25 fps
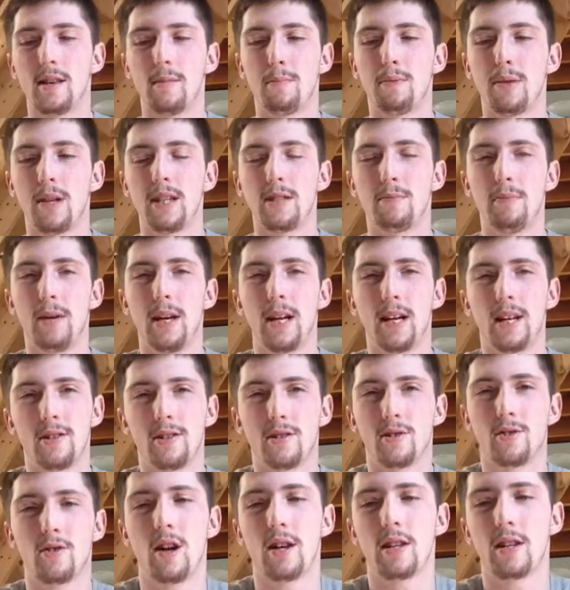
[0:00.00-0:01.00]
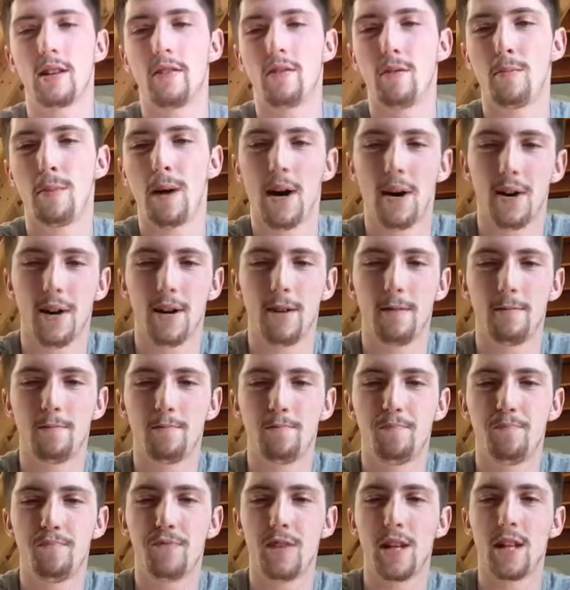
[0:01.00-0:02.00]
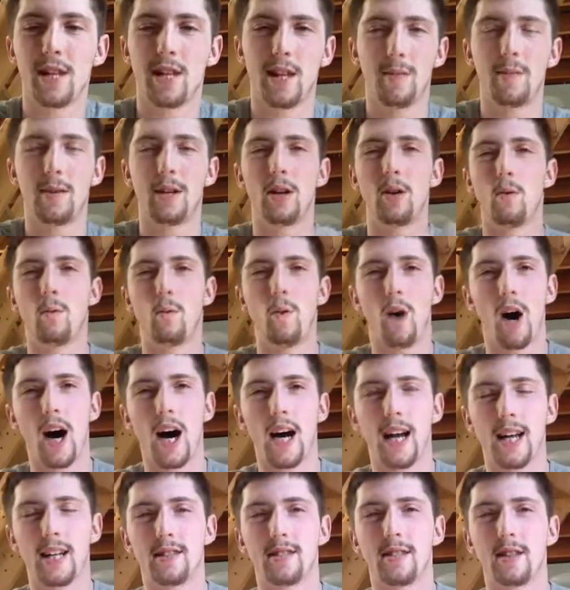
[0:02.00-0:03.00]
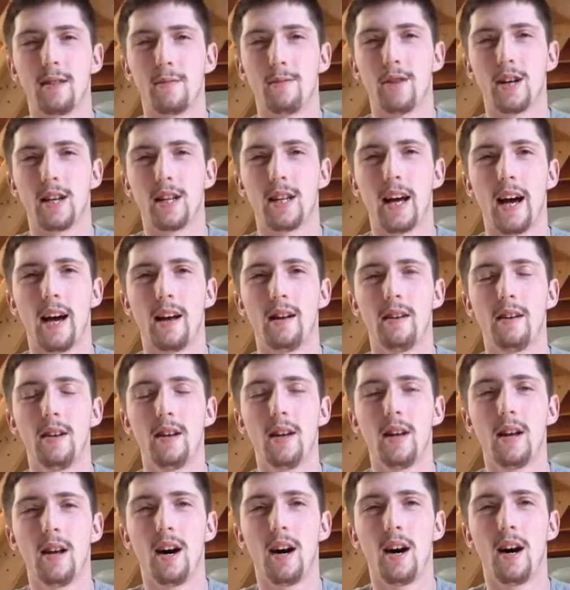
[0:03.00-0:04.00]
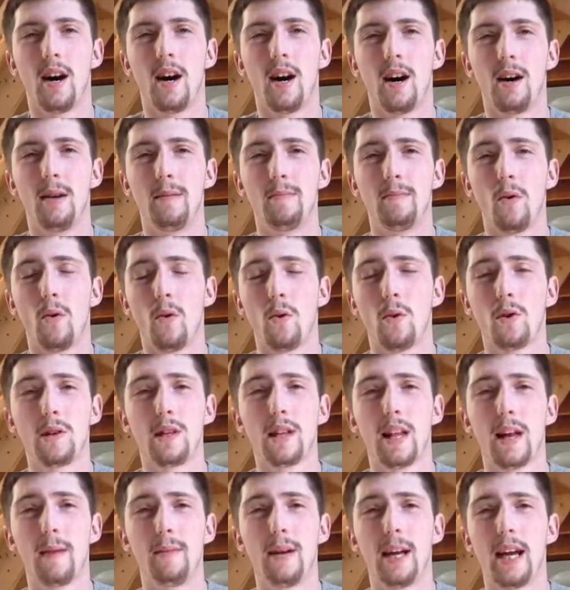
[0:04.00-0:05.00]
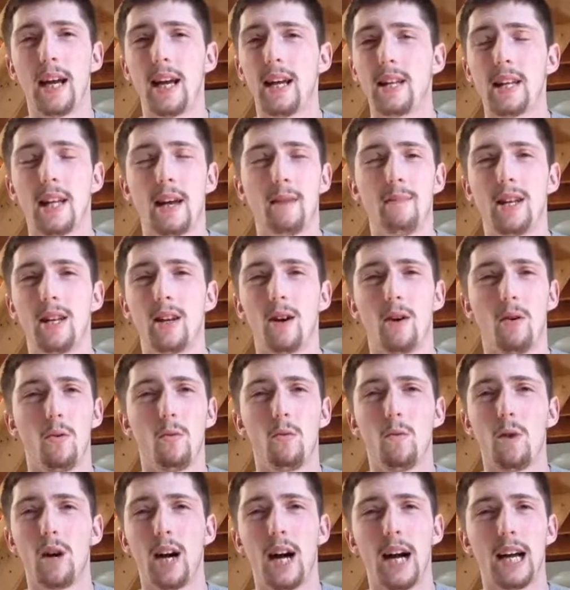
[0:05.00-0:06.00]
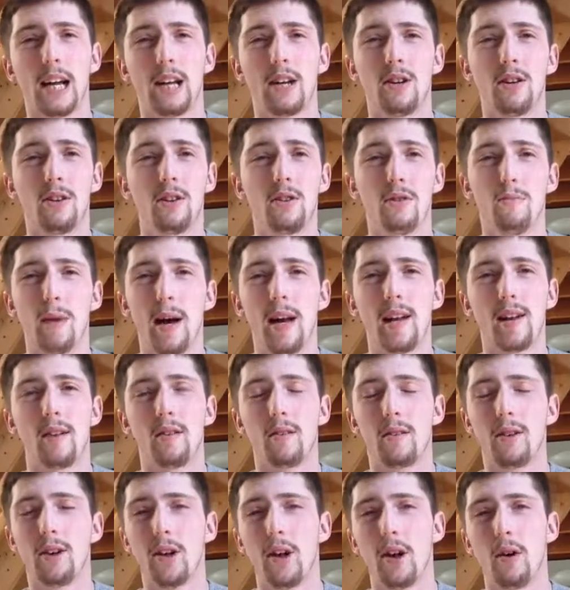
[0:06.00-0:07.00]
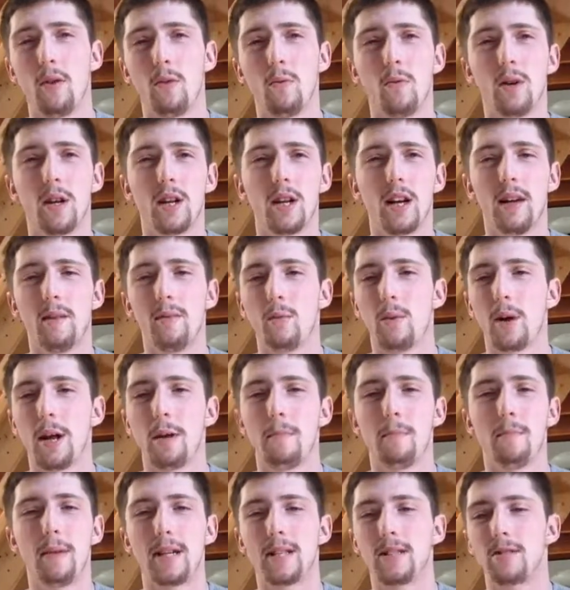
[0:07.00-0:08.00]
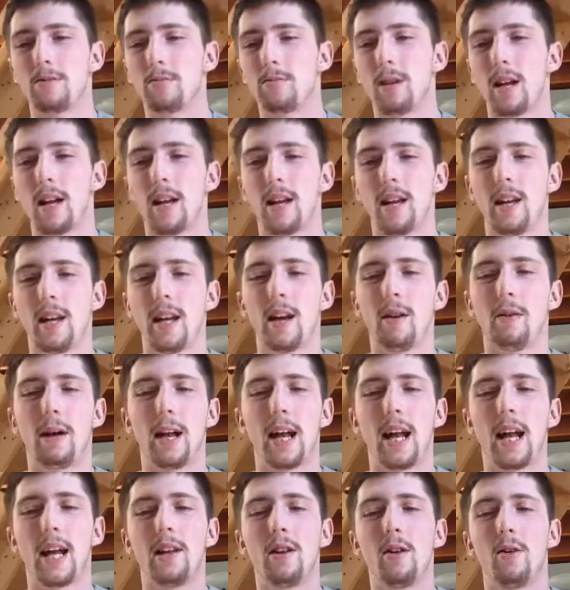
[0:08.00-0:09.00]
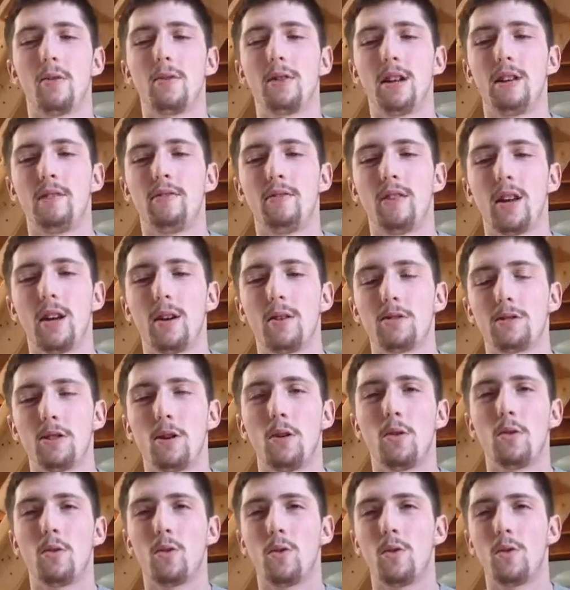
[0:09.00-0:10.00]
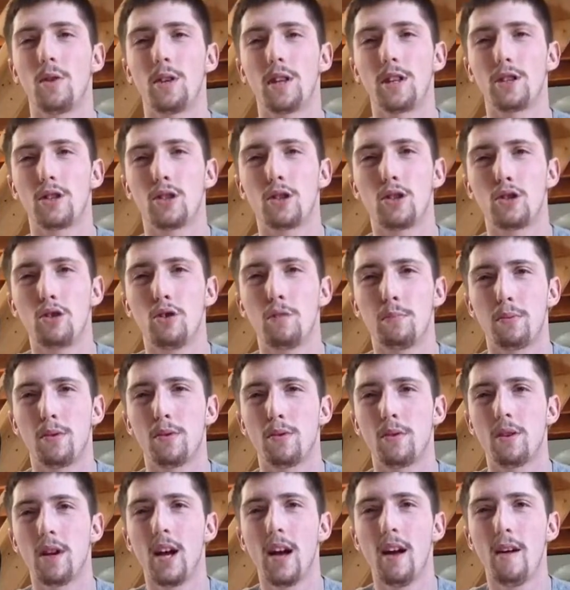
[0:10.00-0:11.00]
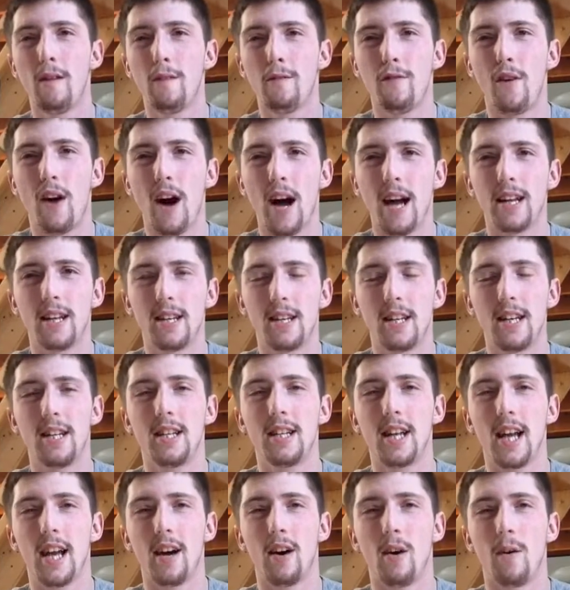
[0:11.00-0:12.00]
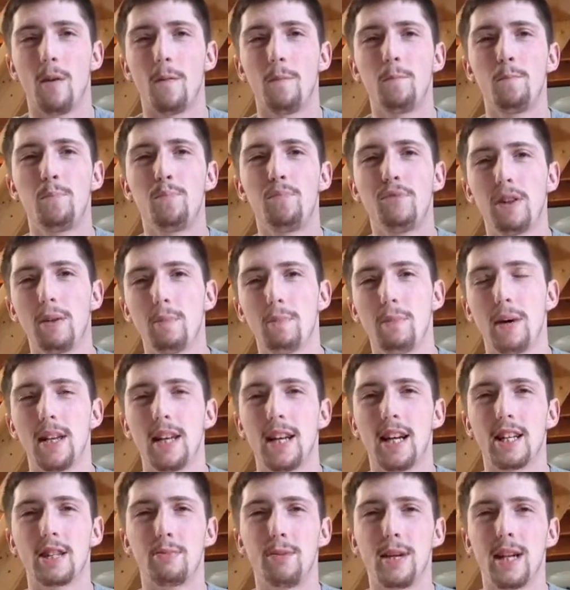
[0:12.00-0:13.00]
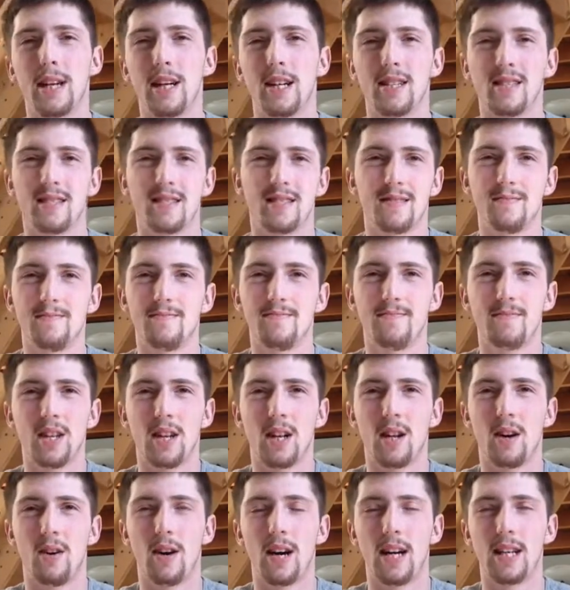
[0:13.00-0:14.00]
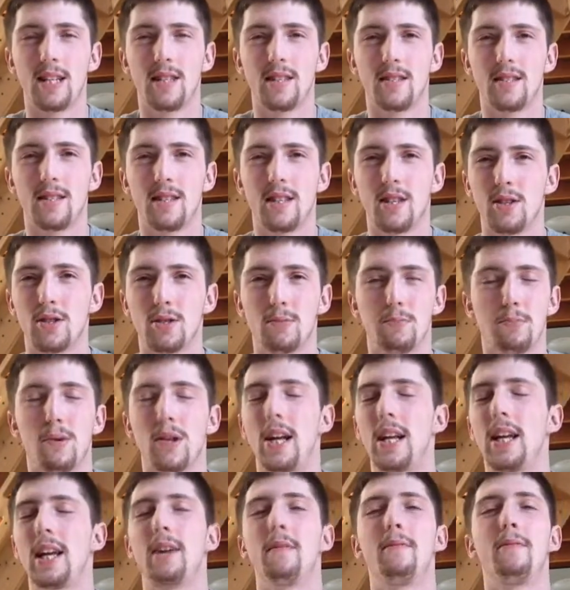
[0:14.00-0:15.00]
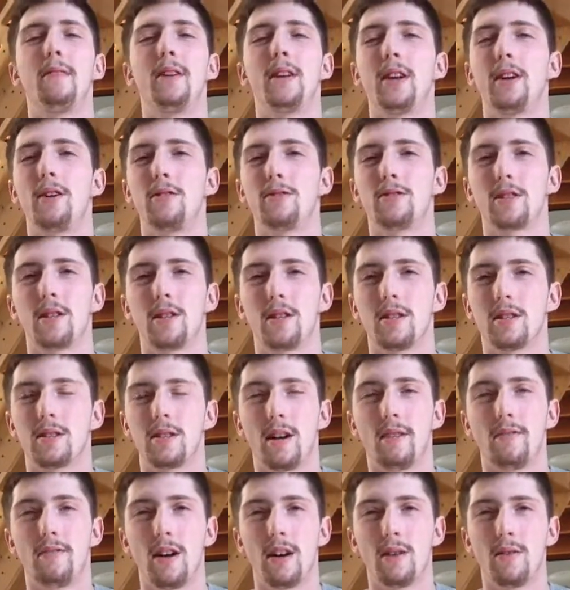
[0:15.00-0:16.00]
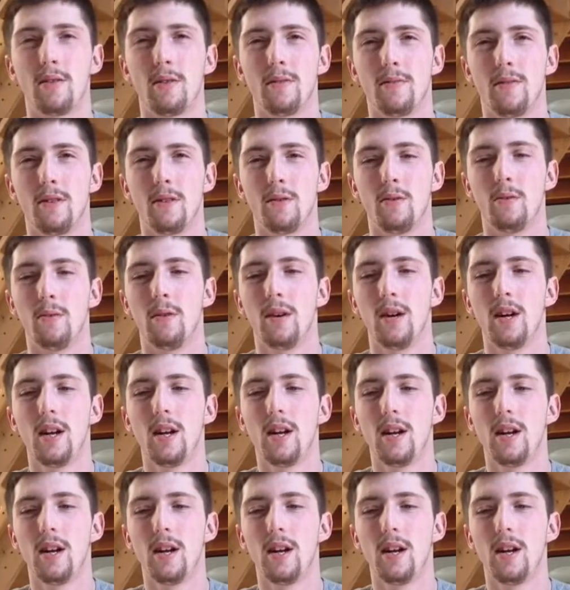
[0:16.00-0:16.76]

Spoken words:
please be constructive about it and let me know why and stuff like that. Or let me know what I could do better. You know, what I missed, you know. And I know these videos don't go into super fine detail, but that's because, you know, there's plenty of videos on the stuff I review.